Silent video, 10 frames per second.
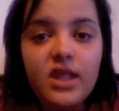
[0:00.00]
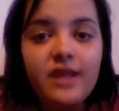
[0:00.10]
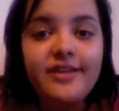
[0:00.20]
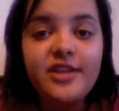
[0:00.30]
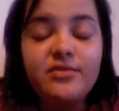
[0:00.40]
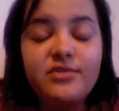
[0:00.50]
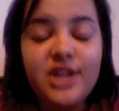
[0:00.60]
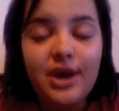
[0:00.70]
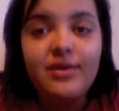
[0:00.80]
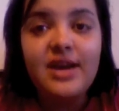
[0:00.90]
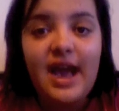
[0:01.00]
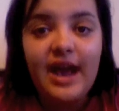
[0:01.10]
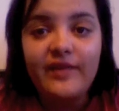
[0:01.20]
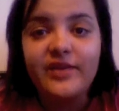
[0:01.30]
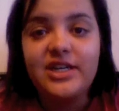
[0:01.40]
you don't
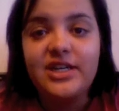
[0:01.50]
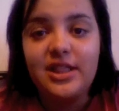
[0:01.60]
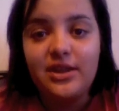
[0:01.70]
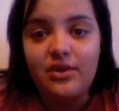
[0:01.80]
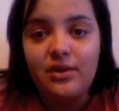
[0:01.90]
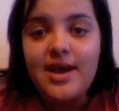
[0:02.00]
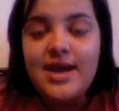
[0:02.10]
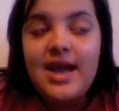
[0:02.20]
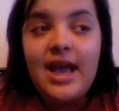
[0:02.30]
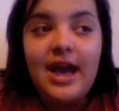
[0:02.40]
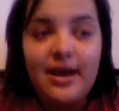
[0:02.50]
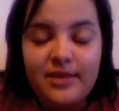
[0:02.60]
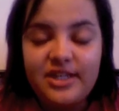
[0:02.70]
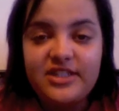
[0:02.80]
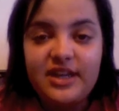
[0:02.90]
have a clue how
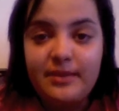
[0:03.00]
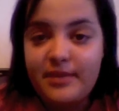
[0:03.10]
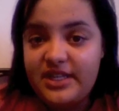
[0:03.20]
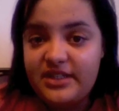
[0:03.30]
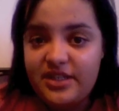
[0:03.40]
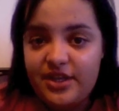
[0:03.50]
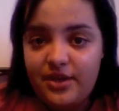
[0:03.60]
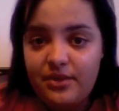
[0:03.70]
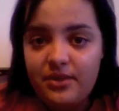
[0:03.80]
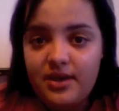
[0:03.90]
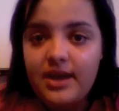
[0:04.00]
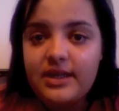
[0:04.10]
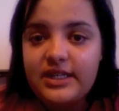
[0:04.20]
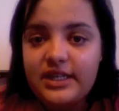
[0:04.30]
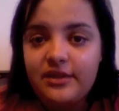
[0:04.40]
much that means to you
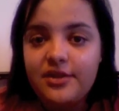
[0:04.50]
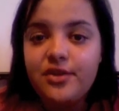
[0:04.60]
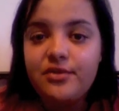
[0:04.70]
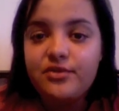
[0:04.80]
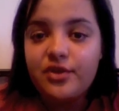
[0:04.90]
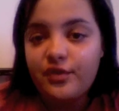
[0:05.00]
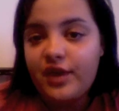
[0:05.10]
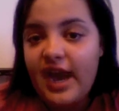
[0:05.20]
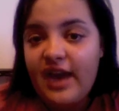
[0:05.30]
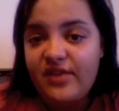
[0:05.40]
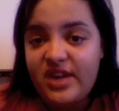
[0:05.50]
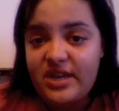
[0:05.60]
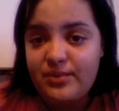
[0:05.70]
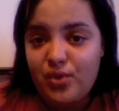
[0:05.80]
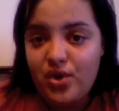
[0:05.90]
until you don't have it
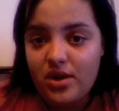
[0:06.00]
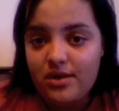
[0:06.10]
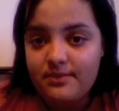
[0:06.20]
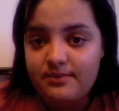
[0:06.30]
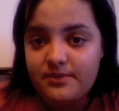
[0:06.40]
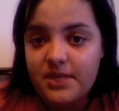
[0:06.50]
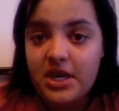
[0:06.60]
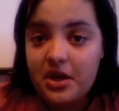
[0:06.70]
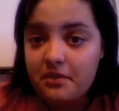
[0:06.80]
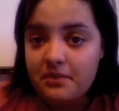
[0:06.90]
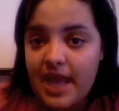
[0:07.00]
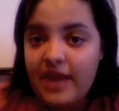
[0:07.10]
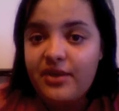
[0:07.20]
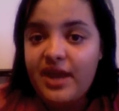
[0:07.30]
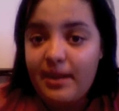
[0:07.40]
anymore. You know? And
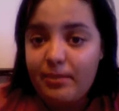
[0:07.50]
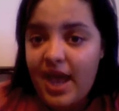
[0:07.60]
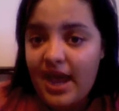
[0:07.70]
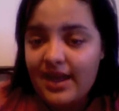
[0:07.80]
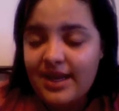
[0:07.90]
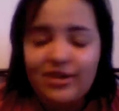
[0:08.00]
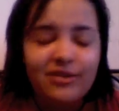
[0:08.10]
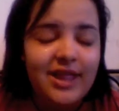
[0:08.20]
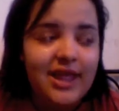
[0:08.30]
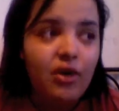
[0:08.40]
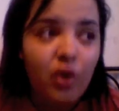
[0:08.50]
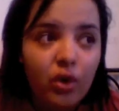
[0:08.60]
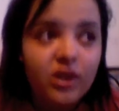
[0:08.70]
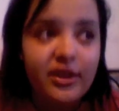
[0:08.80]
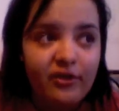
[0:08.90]
you get it back, and you're like,
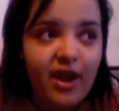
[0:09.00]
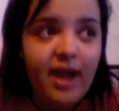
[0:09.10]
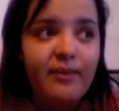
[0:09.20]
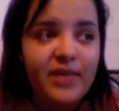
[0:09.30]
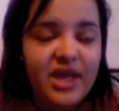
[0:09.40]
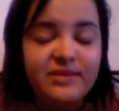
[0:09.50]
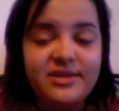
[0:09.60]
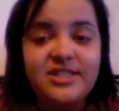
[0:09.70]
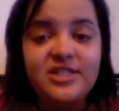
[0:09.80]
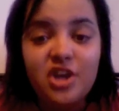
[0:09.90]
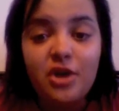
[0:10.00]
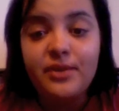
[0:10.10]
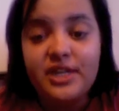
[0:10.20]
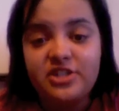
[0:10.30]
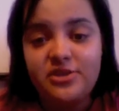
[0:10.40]
holy crap, that means so
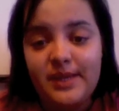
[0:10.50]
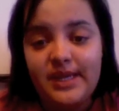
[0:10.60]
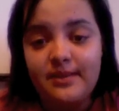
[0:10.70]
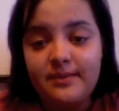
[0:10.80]
much to me.